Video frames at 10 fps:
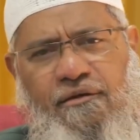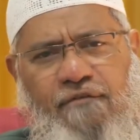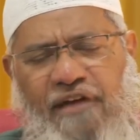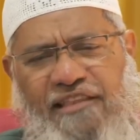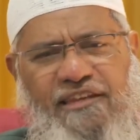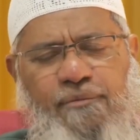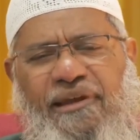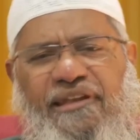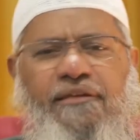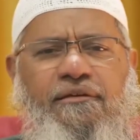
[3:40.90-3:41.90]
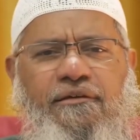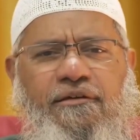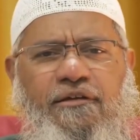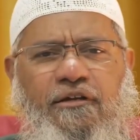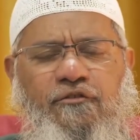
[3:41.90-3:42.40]
while debating,
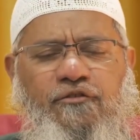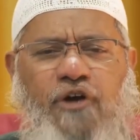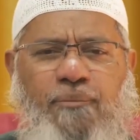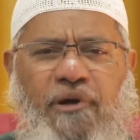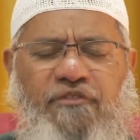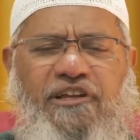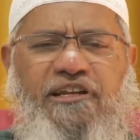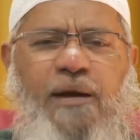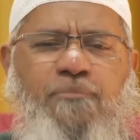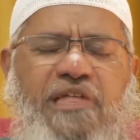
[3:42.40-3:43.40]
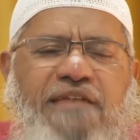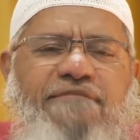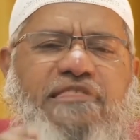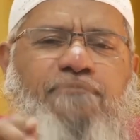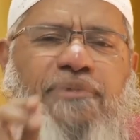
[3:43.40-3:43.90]
so a person comes and
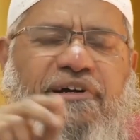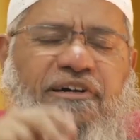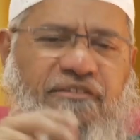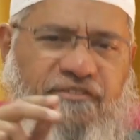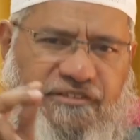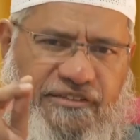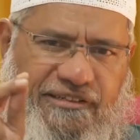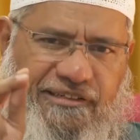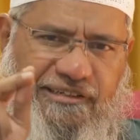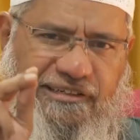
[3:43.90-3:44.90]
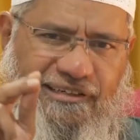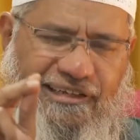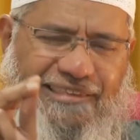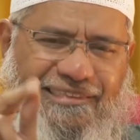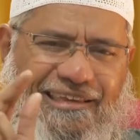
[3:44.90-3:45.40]
whispers
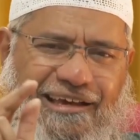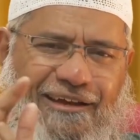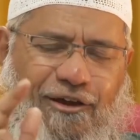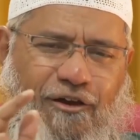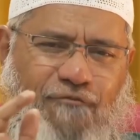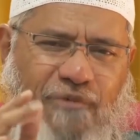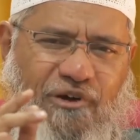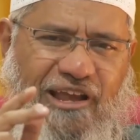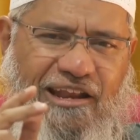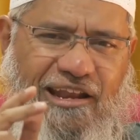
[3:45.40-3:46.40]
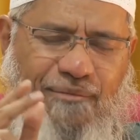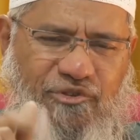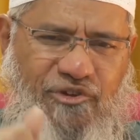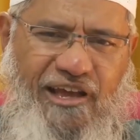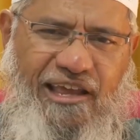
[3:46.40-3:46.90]
in the ear of Maulana
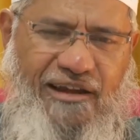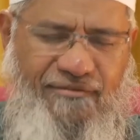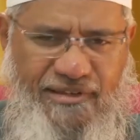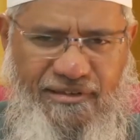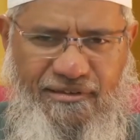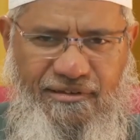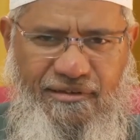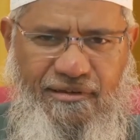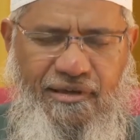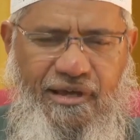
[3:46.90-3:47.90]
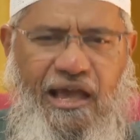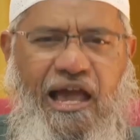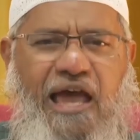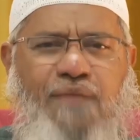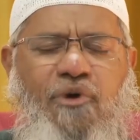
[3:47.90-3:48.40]
Rahmatullah Qaranvi.
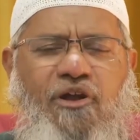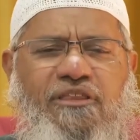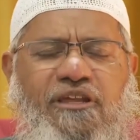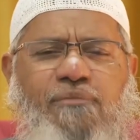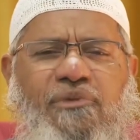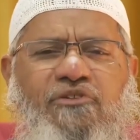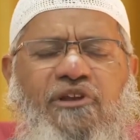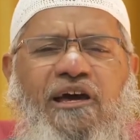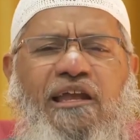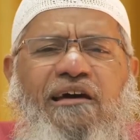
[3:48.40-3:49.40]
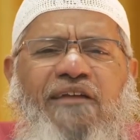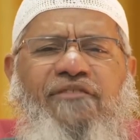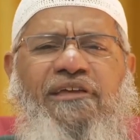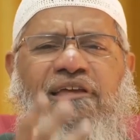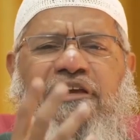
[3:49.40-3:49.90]
And Maulana Rahmatullah
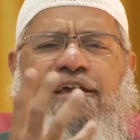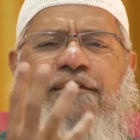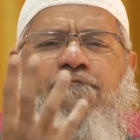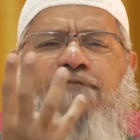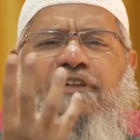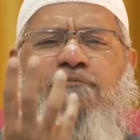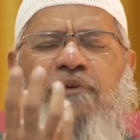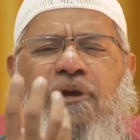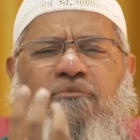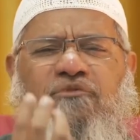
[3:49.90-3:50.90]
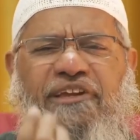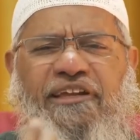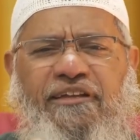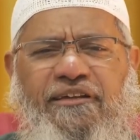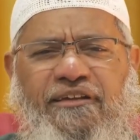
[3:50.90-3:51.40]
Qaranvi, his face becomes
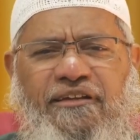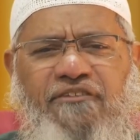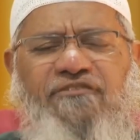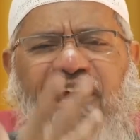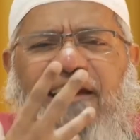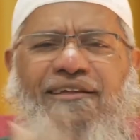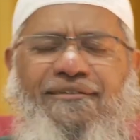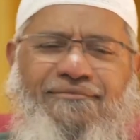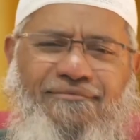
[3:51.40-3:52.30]
very sad.